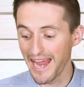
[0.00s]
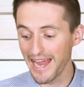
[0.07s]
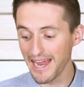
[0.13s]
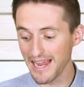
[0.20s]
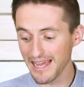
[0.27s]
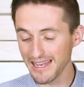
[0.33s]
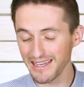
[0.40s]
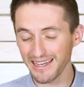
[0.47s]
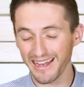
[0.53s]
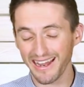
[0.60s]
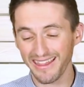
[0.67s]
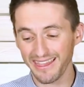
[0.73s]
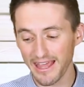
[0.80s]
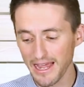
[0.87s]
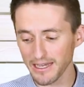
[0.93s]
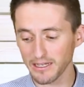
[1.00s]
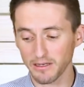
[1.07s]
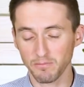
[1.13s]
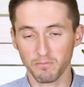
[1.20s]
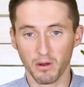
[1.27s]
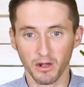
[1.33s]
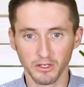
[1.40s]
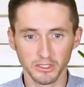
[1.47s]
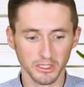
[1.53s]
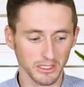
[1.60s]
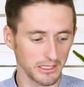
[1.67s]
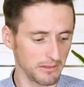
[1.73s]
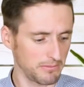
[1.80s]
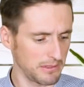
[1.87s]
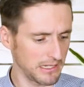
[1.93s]
And, and that can
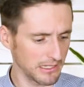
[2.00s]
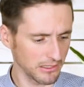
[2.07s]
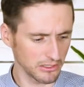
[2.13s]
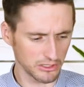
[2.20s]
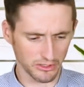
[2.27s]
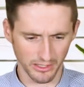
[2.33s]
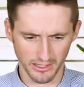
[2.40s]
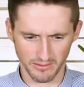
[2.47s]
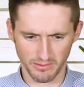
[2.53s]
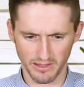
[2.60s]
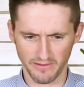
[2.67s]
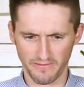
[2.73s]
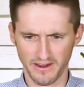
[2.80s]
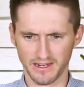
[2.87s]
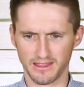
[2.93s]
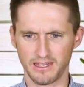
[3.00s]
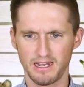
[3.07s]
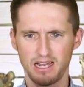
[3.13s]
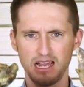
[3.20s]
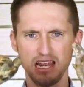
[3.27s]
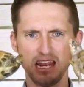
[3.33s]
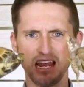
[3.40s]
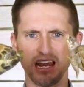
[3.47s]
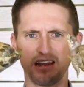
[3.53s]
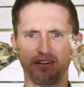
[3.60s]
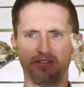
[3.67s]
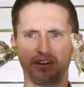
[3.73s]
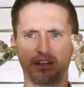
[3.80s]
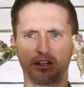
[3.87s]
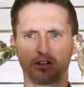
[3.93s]
partially be illustrated by the fact that I
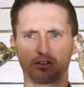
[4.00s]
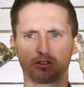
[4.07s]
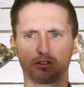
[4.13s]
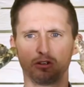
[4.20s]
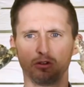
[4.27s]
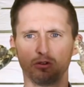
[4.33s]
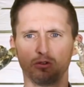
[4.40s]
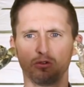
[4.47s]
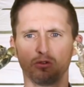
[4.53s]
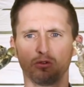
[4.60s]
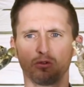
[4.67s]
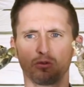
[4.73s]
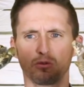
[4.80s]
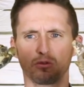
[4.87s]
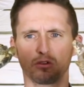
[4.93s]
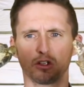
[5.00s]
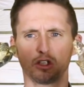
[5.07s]
have here two